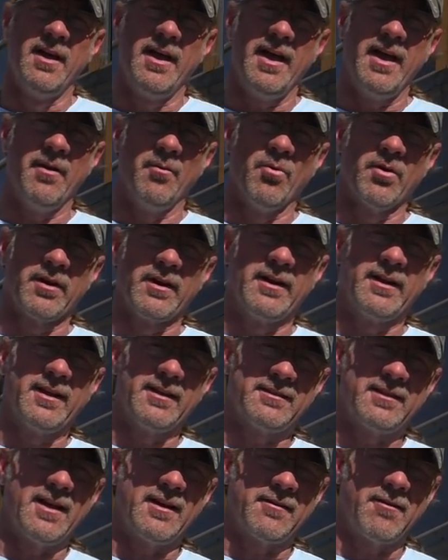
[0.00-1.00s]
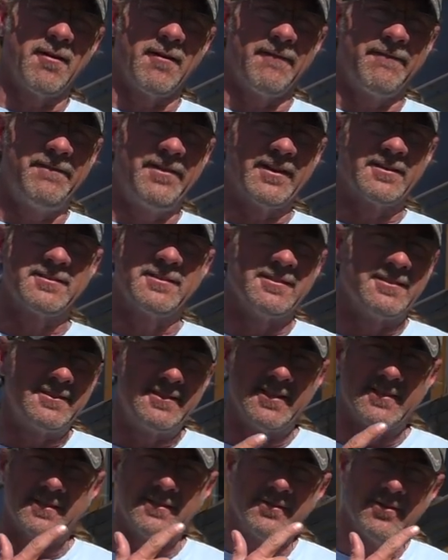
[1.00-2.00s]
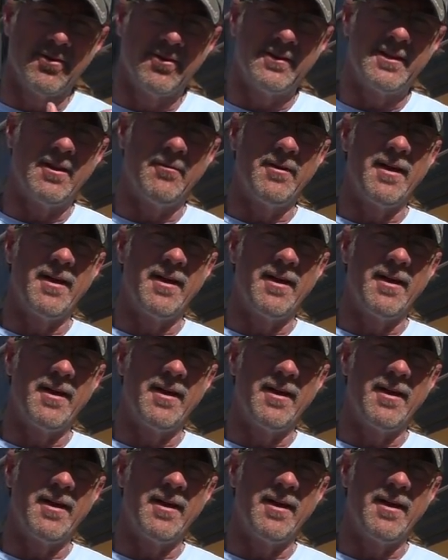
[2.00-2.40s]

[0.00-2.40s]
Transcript: and we're gonna get that car fixed, and she doesn't know it yet.